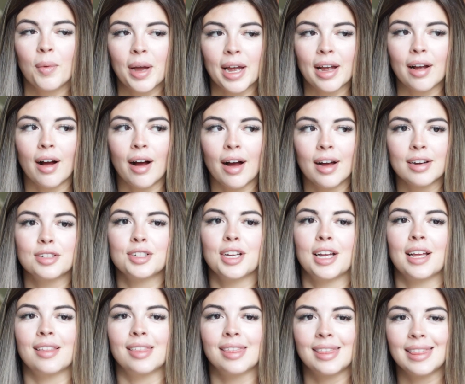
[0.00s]
my gosh,
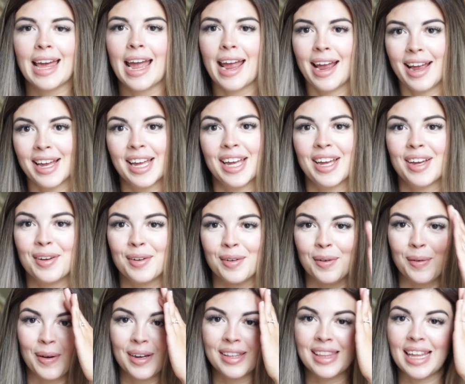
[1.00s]
like, thank
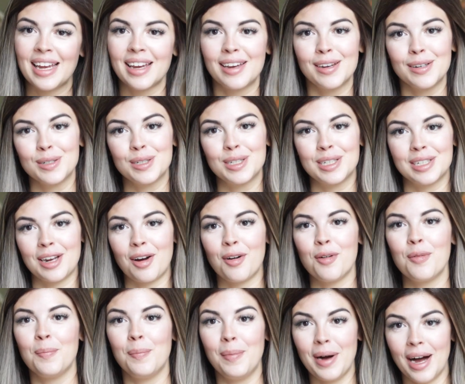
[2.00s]
you. Thank you
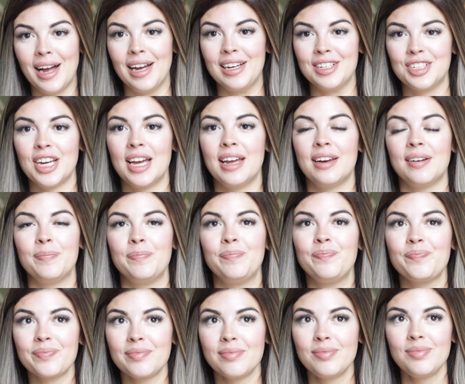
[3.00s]
so much. And
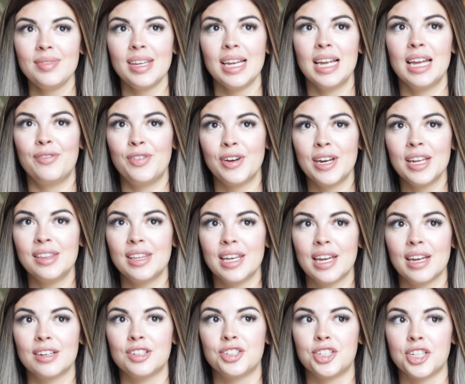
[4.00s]
if
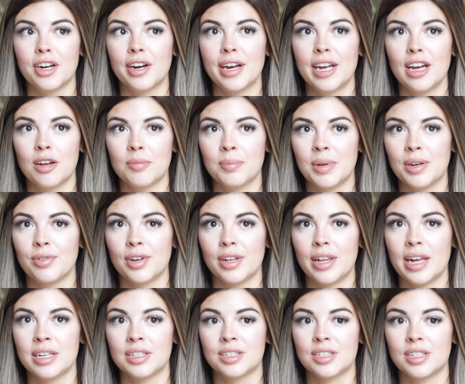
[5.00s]
anything, Jerry helped me
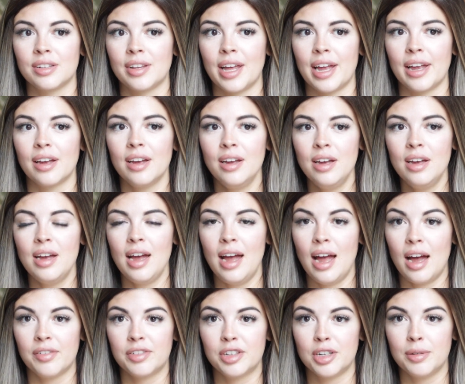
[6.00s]
realize to like
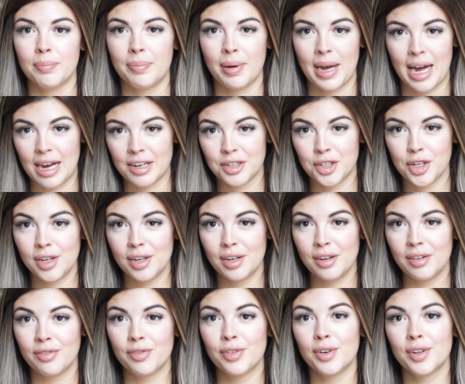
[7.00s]
have
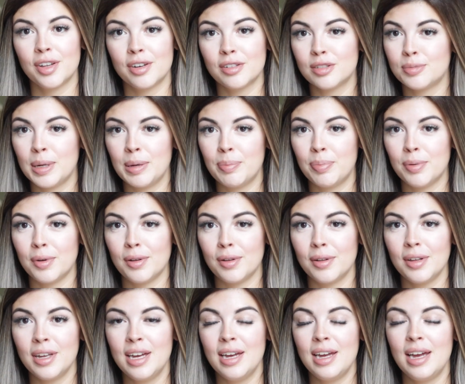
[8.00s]
compassion for those people.